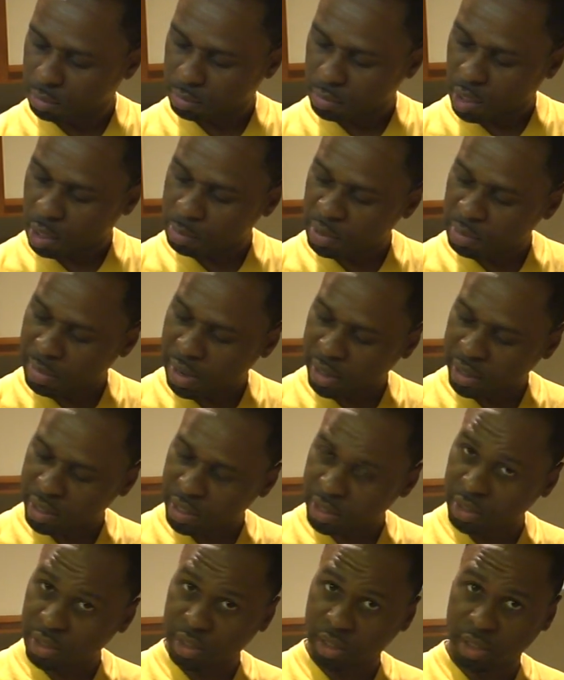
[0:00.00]
I'm in my
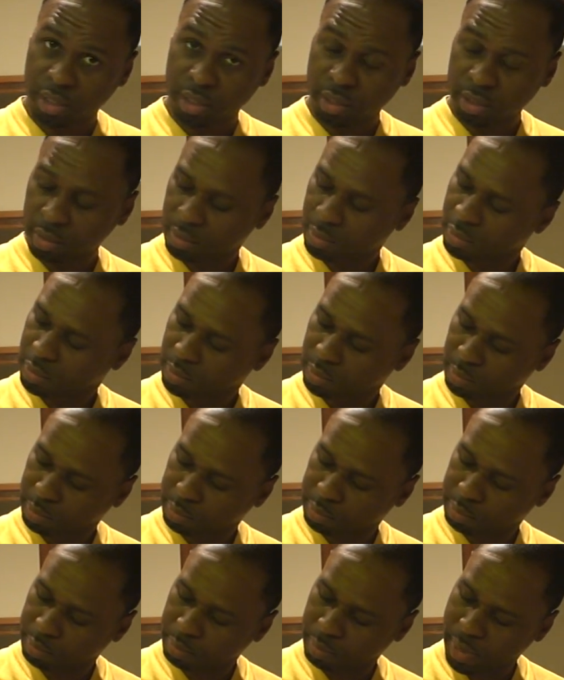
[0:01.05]
kitchen.
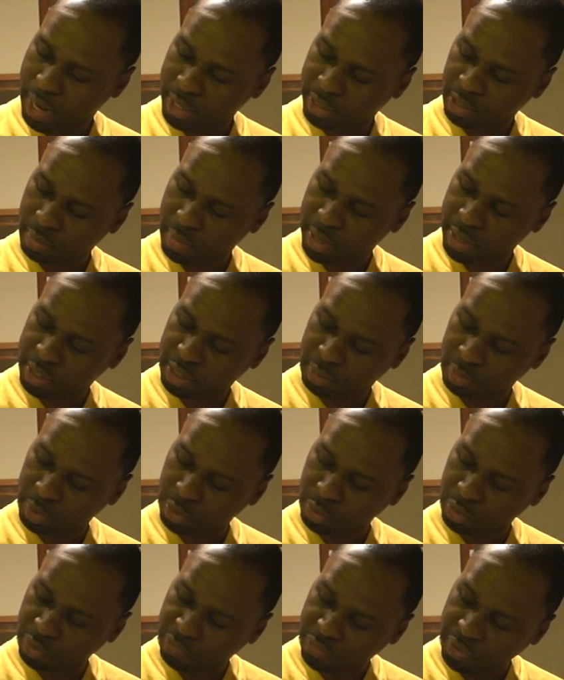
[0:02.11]
I'm back to making some
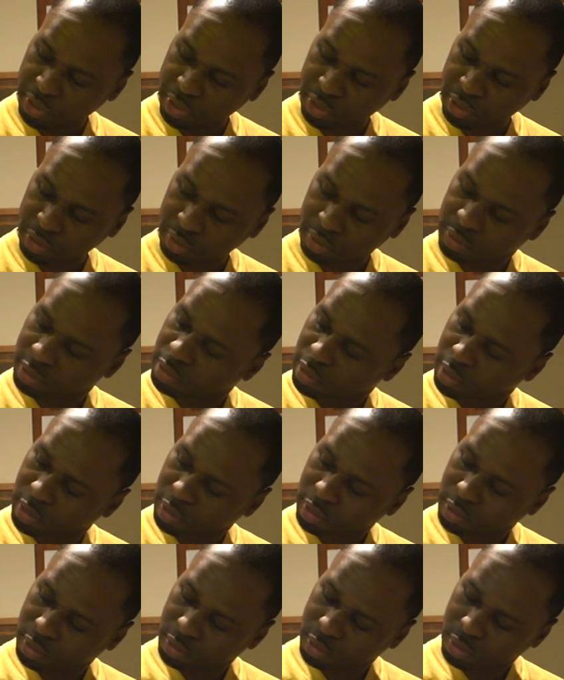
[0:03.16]
tuna fish.
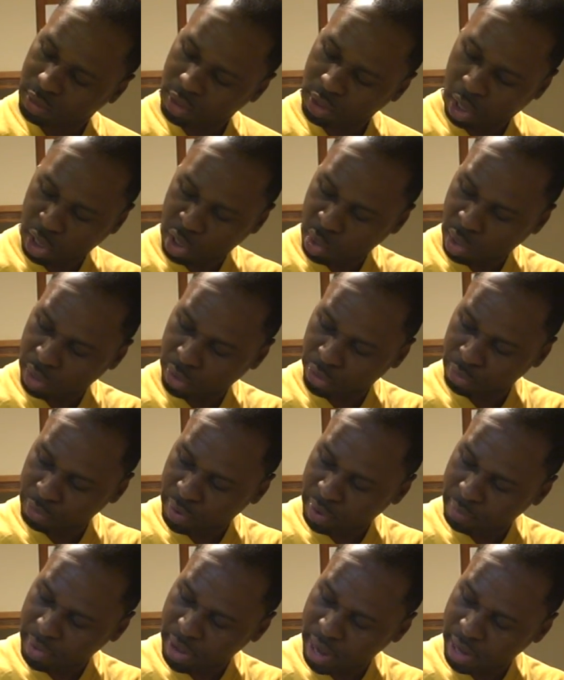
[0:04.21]
Y'all know I hurt
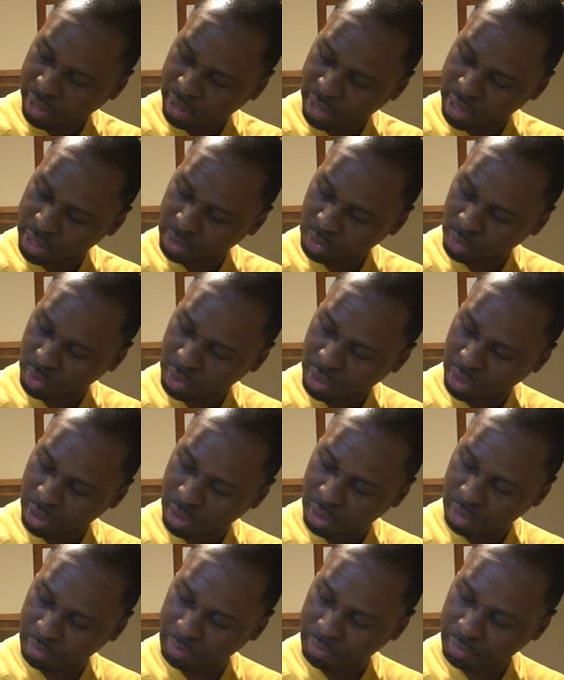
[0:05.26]
my back last week.
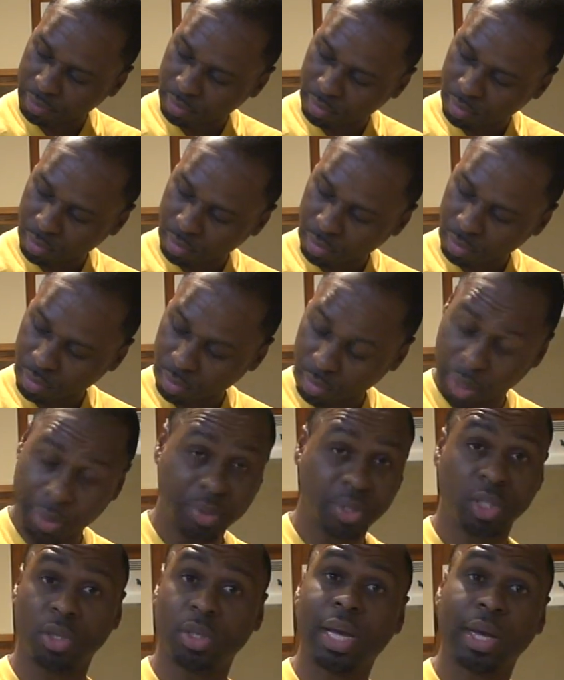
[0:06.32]
I'm
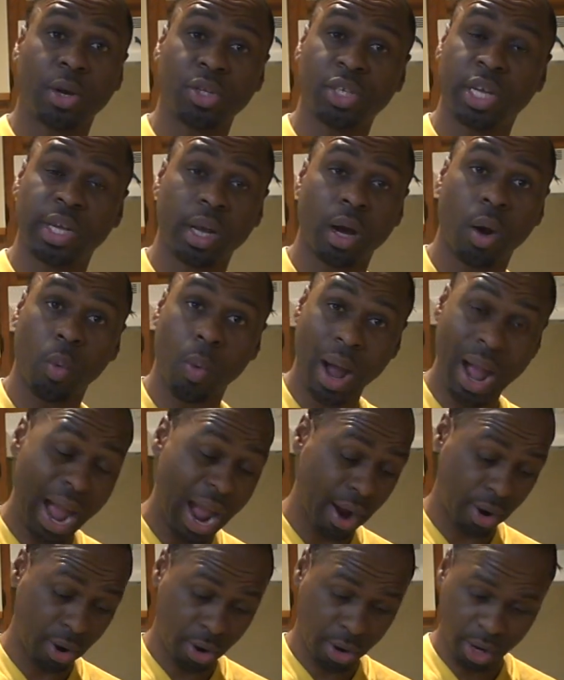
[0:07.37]
still not gonna tell y'all why I
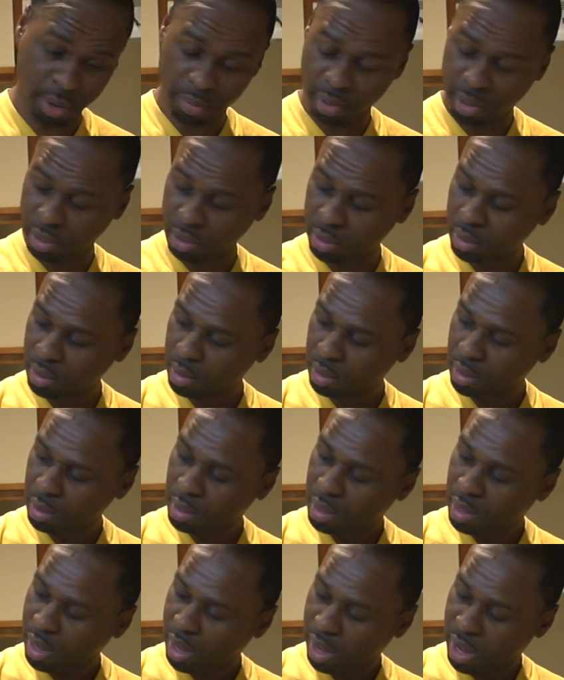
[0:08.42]
hurt it, but
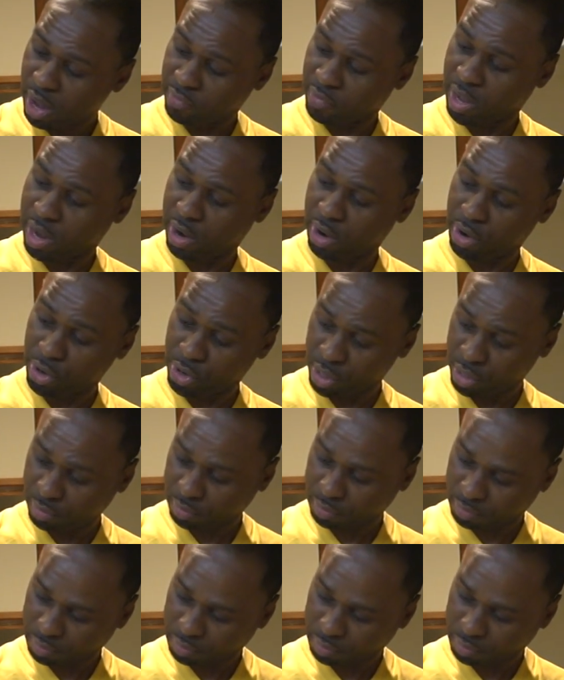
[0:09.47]
after I hurt it,